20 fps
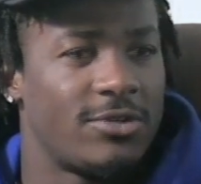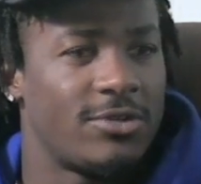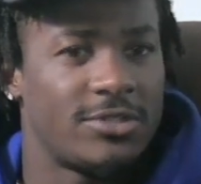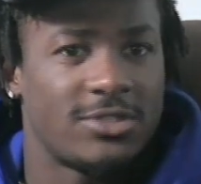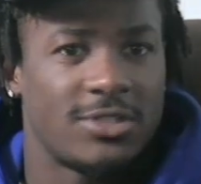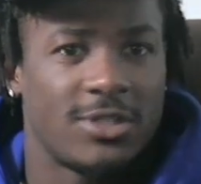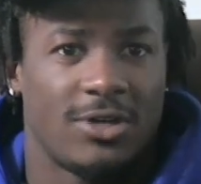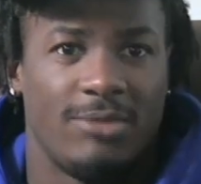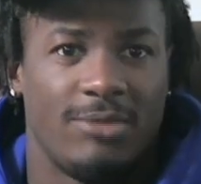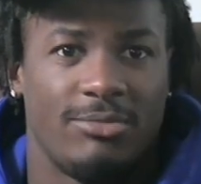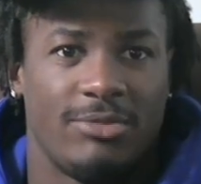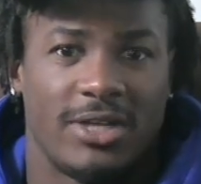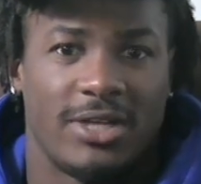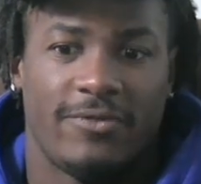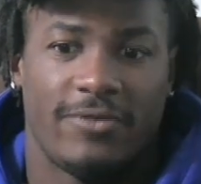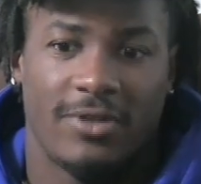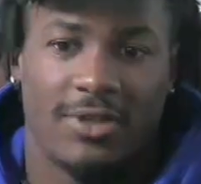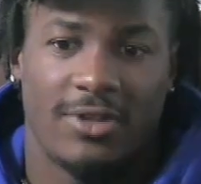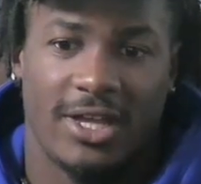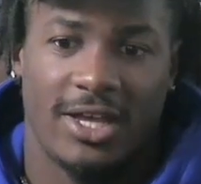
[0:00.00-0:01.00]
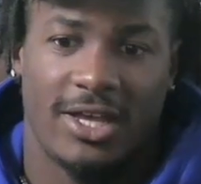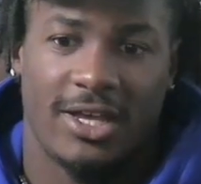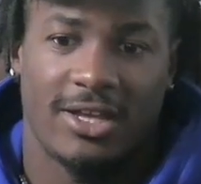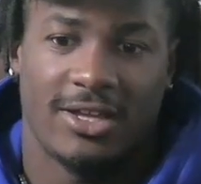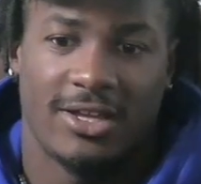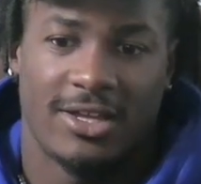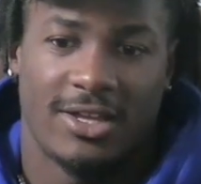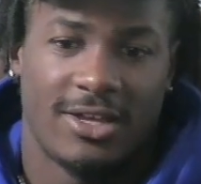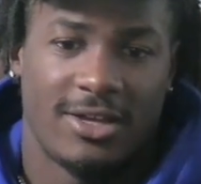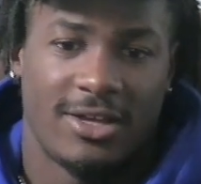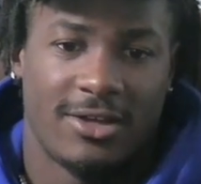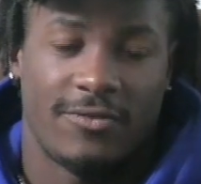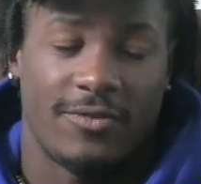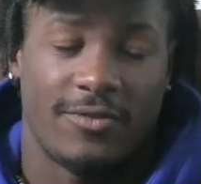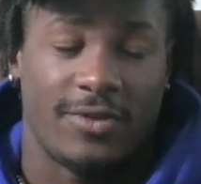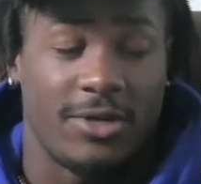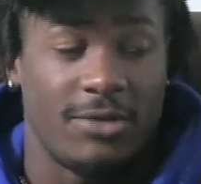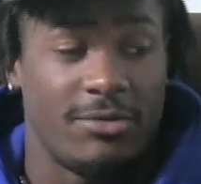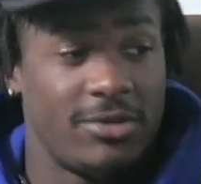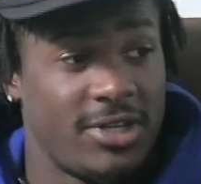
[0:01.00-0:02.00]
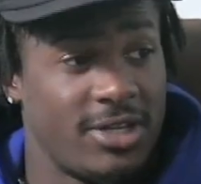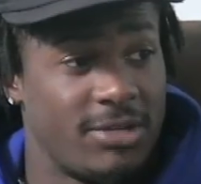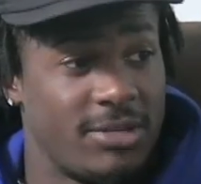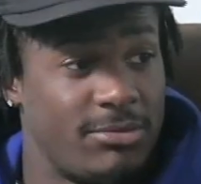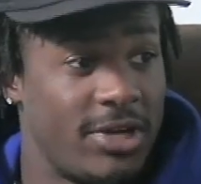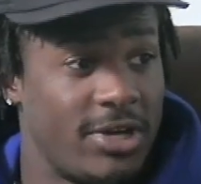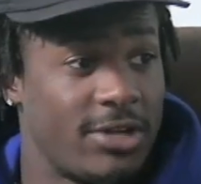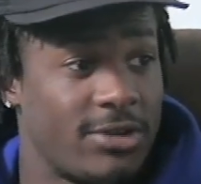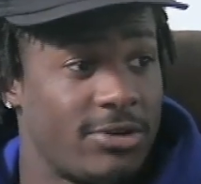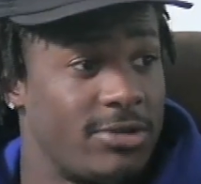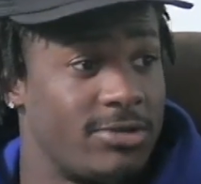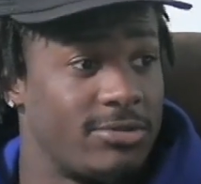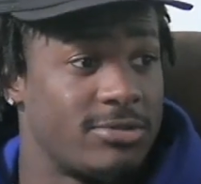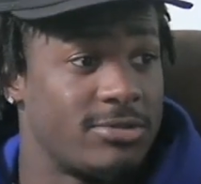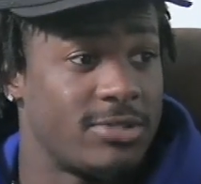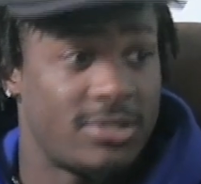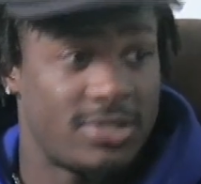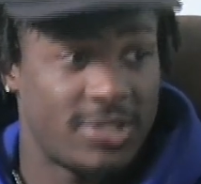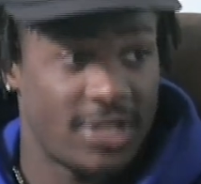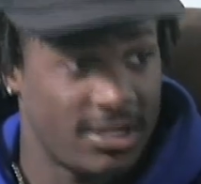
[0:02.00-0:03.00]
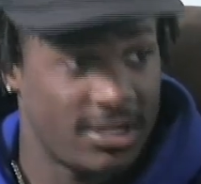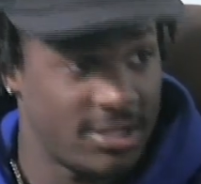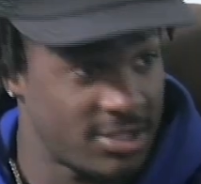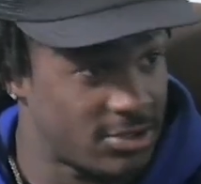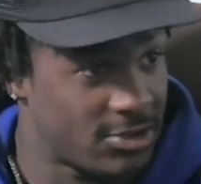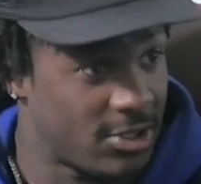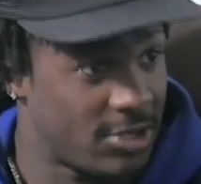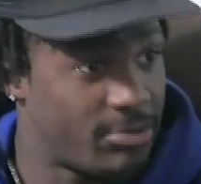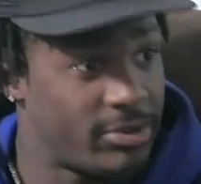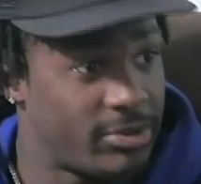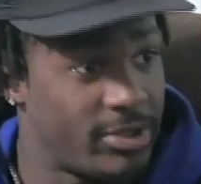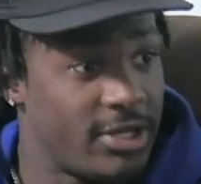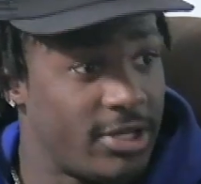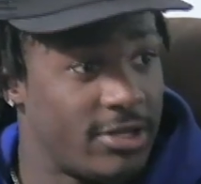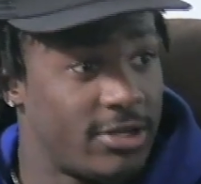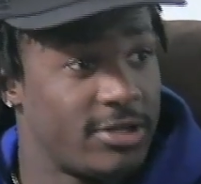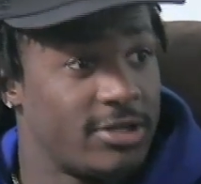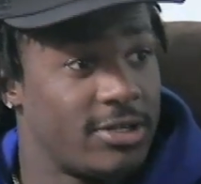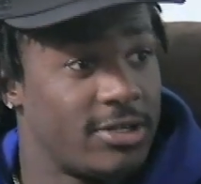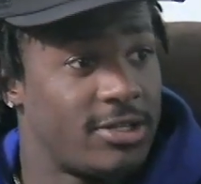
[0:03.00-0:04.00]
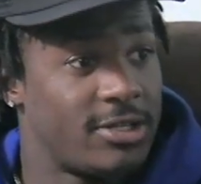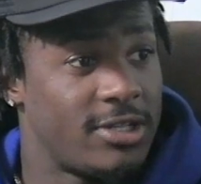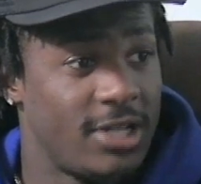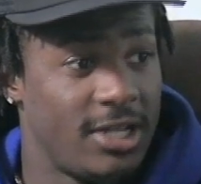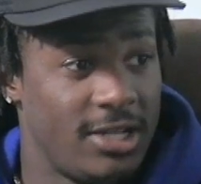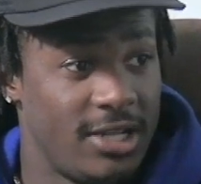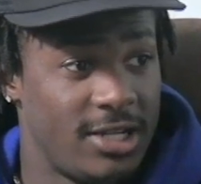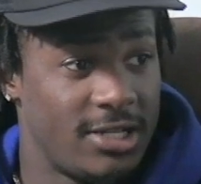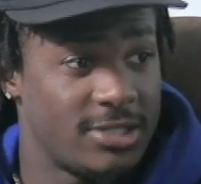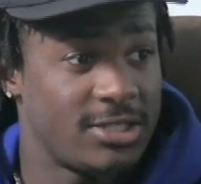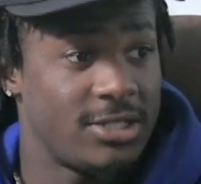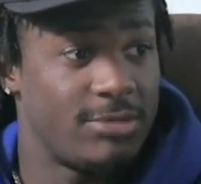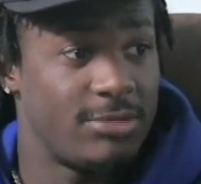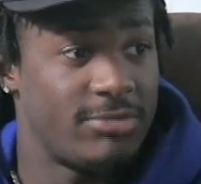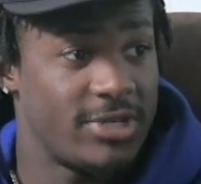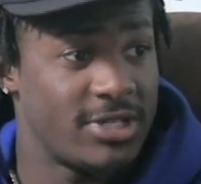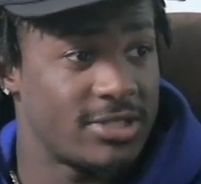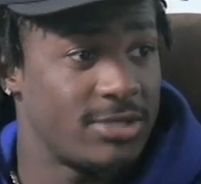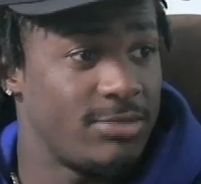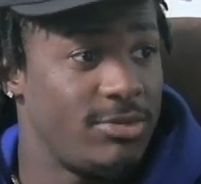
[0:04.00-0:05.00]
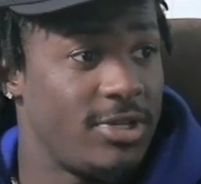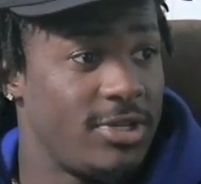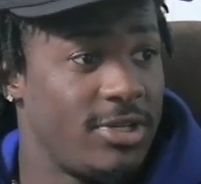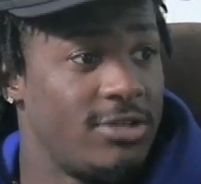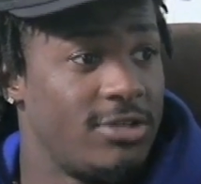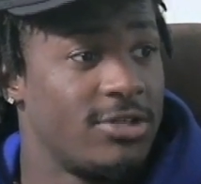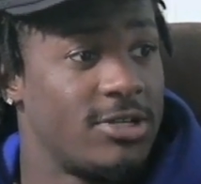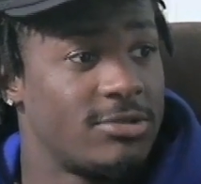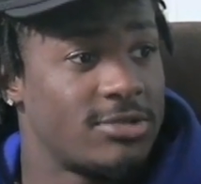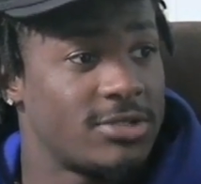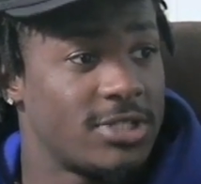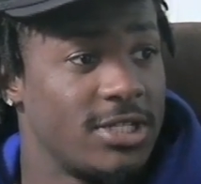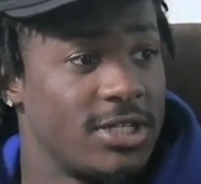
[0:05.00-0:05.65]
So I mean, I feel like for him to get better and stay this star player, he need to see the best of me. You know what I'm saying?